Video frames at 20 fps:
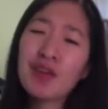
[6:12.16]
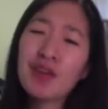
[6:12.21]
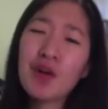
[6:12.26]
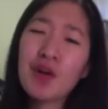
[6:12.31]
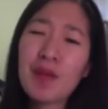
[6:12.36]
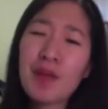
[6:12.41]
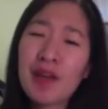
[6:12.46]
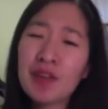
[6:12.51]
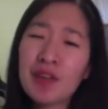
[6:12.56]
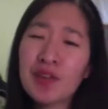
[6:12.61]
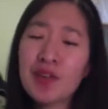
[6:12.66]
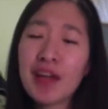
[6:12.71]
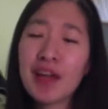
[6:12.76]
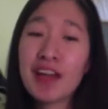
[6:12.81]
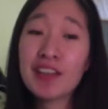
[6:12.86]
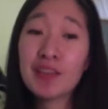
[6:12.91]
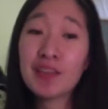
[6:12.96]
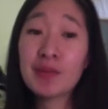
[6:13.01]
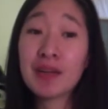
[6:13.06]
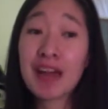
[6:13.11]
know about you
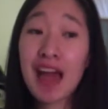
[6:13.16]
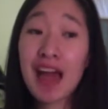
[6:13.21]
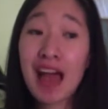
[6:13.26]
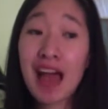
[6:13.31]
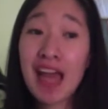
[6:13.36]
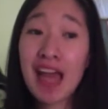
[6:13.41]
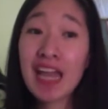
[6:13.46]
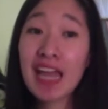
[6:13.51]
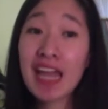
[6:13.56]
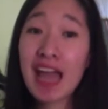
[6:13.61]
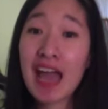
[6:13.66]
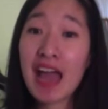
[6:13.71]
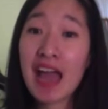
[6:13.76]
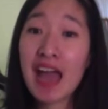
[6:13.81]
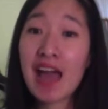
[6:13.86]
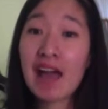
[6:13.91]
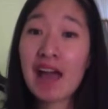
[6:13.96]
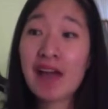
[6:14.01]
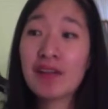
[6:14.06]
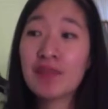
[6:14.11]
guys, but I
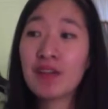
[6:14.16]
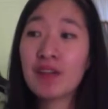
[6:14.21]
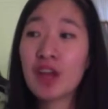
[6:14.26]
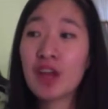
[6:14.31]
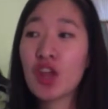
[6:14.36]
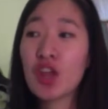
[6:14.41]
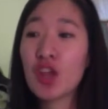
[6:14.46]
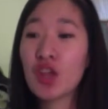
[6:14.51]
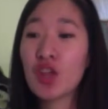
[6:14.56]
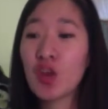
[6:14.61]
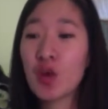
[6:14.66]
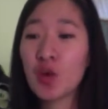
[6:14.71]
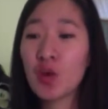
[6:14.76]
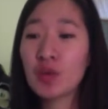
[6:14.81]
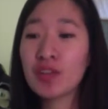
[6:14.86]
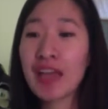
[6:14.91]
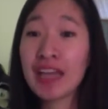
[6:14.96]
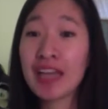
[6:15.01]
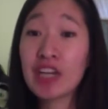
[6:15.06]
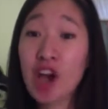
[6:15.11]
have
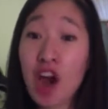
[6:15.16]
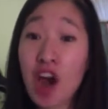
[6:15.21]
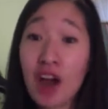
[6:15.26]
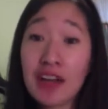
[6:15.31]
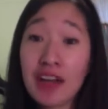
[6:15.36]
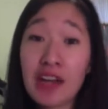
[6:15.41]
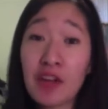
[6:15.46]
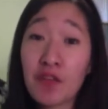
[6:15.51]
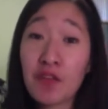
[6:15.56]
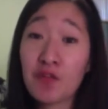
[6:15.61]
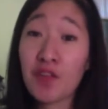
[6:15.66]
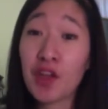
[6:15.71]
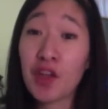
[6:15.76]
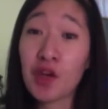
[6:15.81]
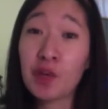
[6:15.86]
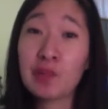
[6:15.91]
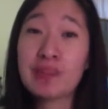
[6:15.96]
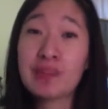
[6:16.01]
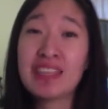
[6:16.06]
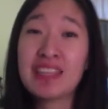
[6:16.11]
those iconic
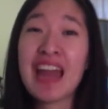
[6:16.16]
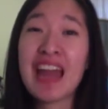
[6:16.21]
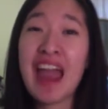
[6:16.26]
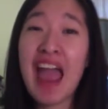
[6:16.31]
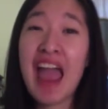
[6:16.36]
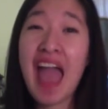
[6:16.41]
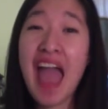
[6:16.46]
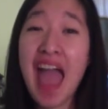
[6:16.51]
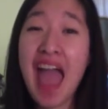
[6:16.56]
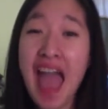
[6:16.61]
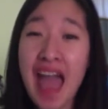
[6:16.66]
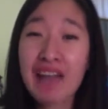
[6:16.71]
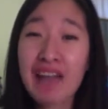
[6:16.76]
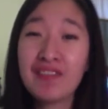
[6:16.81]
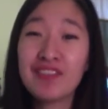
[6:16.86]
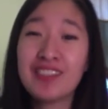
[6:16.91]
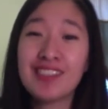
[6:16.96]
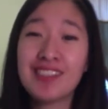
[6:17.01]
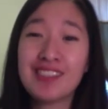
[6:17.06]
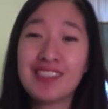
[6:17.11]
films that I
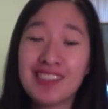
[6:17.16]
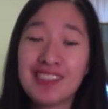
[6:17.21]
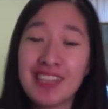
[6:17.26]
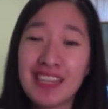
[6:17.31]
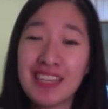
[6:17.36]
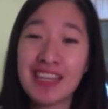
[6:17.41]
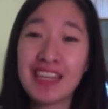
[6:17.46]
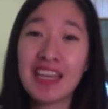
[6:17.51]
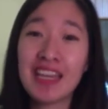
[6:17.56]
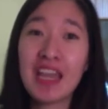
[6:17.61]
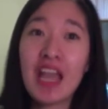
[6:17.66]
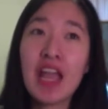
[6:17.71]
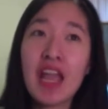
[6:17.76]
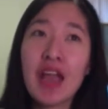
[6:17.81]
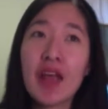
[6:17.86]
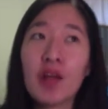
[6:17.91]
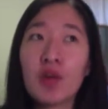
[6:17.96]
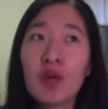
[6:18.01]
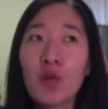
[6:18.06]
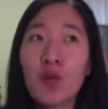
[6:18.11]
have to see
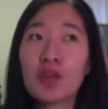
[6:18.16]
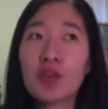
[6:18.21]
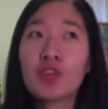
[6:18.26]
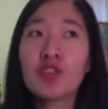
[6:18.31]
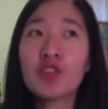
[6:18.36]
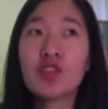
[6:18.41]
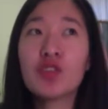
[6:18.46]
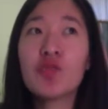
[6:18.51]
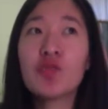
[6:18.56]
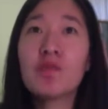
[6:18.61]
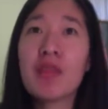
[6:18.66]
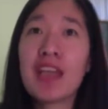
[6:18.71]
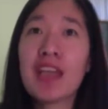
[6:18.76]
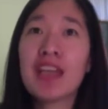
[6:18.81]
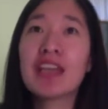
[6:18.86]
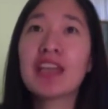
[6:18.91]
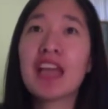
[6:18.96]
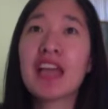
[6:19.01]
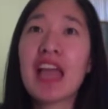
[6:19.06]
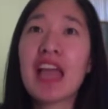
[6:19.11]
in order to
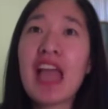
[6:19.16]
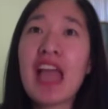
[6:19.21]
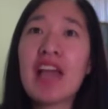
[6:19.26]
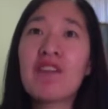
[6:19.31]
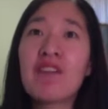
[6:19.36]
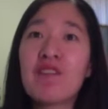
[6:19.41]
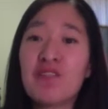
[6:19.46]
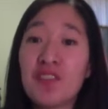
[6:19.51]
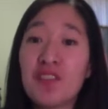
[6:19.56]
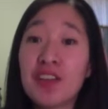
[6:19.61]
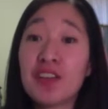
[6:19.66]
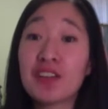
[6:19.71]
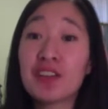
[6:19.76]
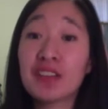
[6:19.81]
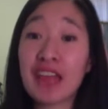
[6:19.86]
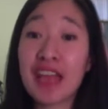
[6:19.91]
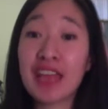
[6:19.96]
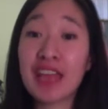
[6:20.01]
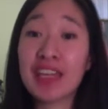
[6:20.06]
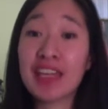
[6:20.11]
make and feel
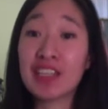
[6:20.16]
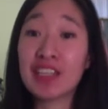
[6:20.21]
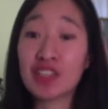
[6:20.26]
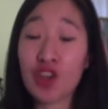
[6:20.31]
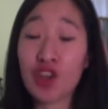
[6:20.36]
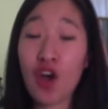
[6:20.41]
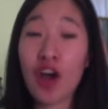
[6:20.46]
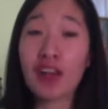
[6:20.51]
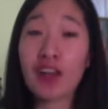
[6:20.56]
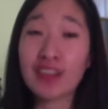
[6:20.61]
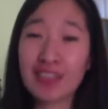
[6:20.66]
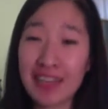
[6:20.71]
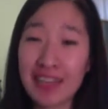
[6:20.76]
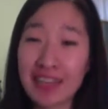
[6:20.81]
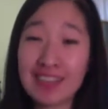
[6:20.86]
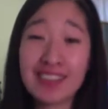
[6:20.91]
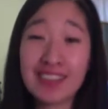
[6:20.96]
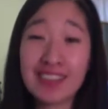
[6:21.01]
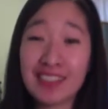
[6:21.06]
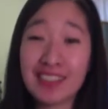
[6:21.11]
like it's the holiday
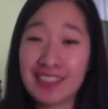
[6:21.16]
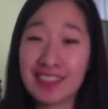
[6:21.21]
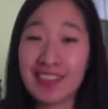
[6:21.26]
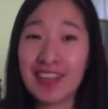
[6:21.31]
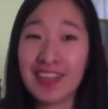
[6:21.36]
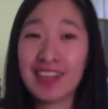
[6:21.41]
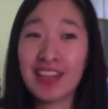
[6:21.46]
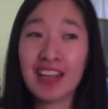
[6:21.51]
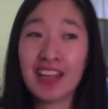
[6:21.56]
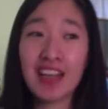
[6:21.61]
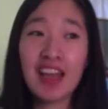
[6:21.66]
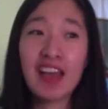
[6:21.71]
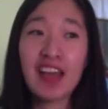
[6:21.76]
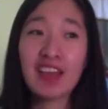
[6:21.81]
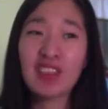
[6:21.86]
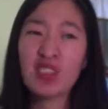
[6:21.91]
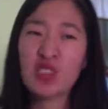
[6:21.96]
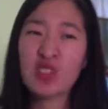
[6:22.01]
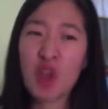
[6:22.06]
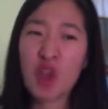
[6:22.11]
season.
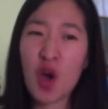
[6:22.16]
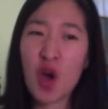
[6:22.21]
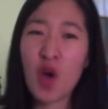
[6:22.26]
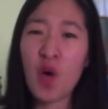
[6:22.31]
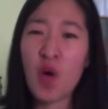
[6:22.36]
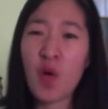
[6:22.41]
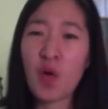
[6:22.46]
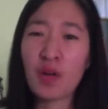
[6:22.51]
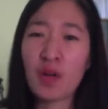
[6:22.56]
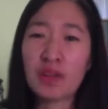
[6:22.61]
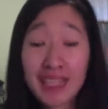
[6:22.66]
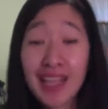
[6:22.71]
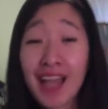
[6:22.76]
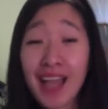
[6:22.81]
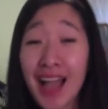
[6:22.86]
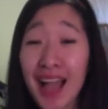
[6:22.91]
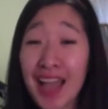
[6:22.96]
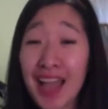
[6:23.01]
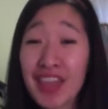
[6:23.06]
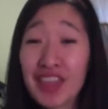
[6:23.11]
So
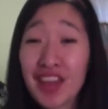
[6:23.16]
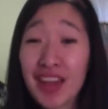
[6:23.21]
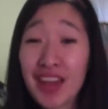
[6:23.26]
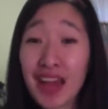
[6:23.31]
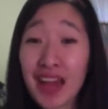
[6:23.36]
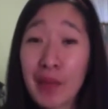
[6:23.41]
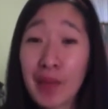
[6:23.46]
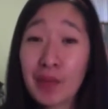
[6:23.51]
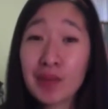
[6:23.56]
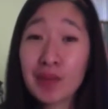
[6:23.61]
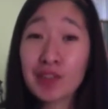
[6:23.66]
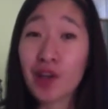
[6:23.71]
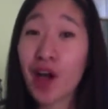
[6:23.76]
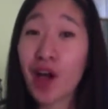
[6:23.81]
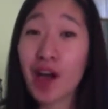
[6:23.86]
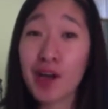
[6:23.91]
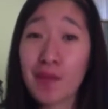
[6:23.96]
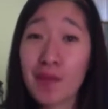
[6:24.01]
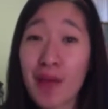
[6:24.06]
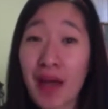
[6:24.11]
I thought I would
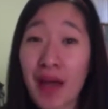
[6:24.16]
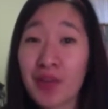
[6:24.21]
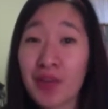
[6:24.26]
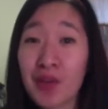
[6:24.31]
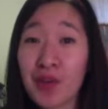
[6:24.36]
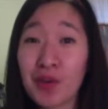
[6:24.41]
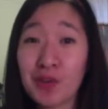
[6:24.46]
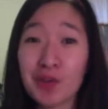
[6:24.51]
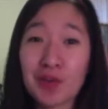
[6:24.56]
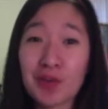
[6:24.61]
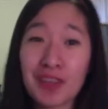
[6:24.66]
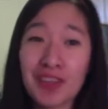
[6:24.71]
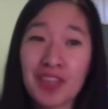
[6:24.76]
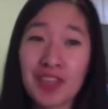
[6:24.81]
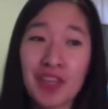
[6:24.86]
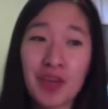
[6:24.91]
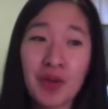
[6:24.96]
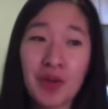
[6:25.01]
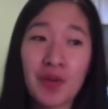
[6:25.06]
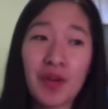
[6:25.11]
talk about those with
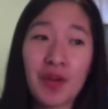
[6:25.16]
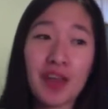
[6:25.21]
you.